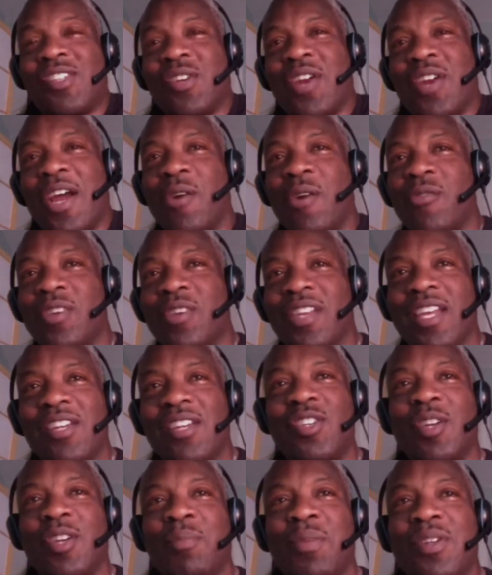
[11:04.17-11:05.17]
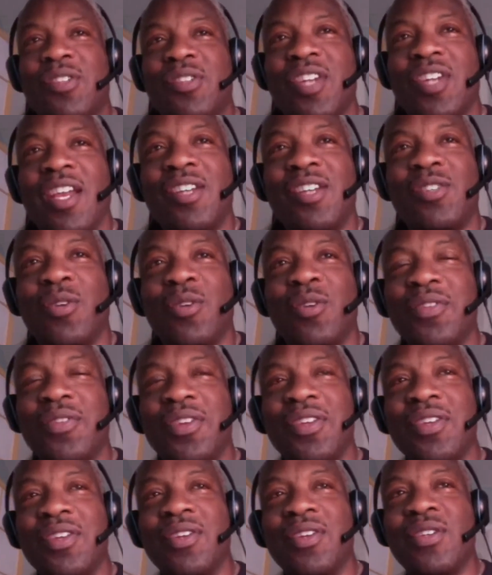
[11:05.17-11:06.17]
how our relationship has changed over the
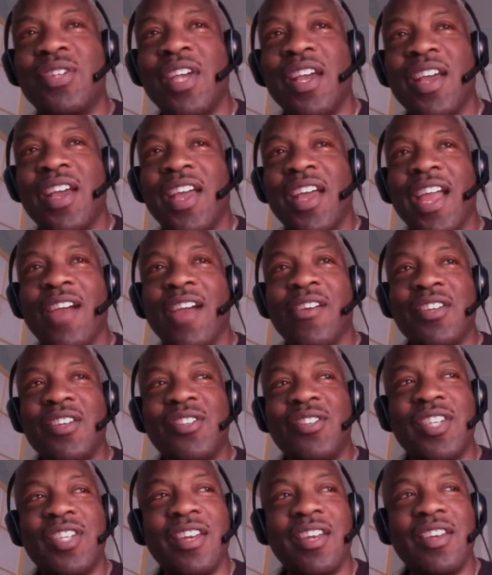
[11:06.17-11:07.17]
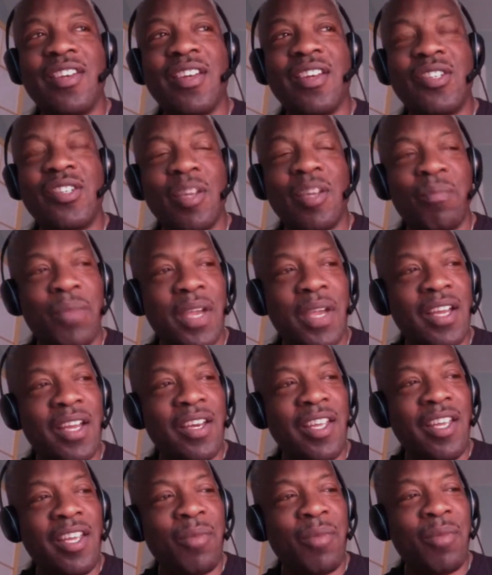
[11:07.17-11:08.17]
years. Aaron said, sent back an
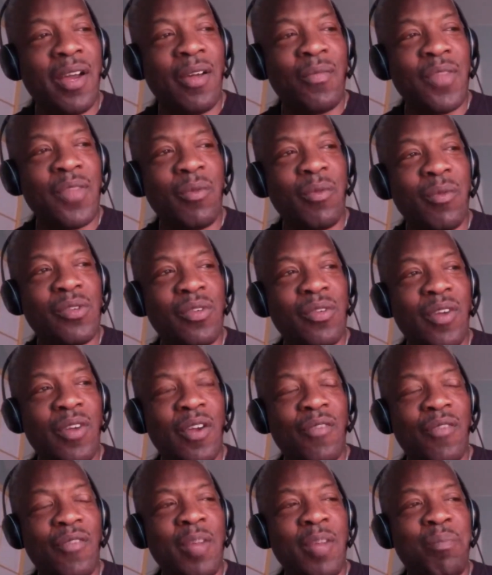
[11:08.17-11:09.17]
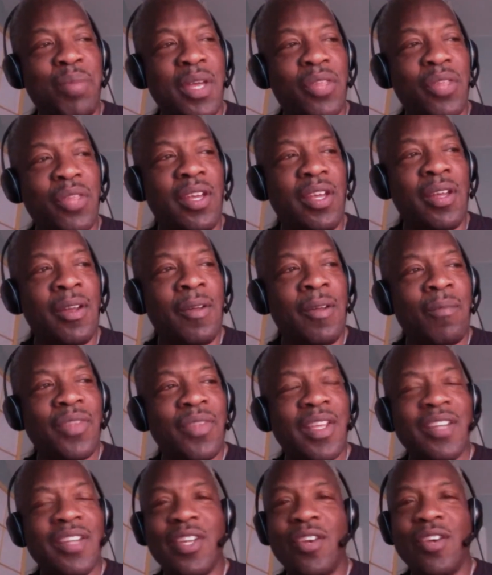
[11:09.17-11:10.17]
email that was very pithy.
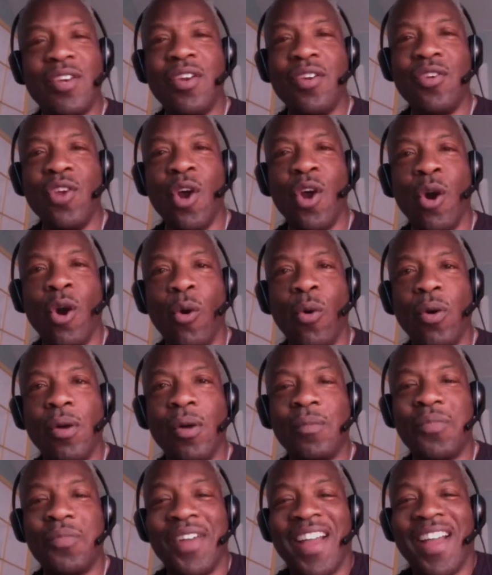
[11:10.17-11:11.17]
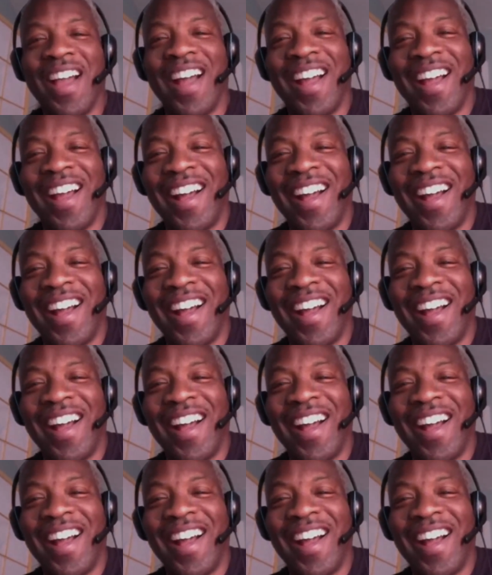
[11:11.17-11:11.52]
Said no. It